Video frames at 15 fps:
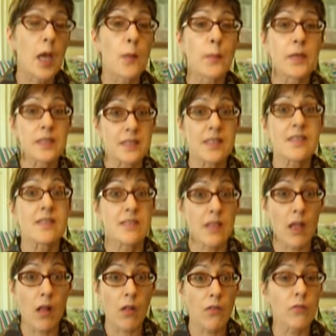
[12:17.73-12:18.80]
But it did
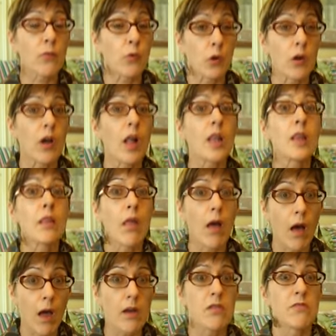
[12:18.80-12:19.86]
sell for a
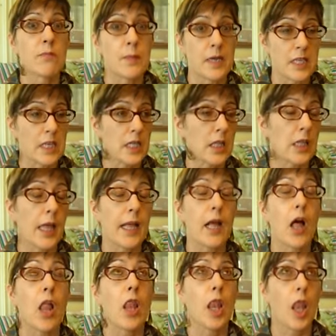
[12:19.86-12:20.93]
lot of money, like
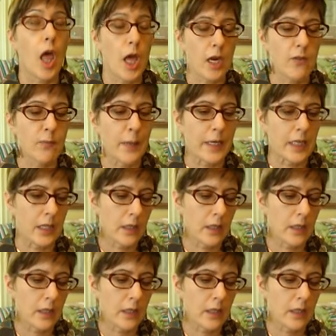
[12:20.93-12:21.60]
a lot of money.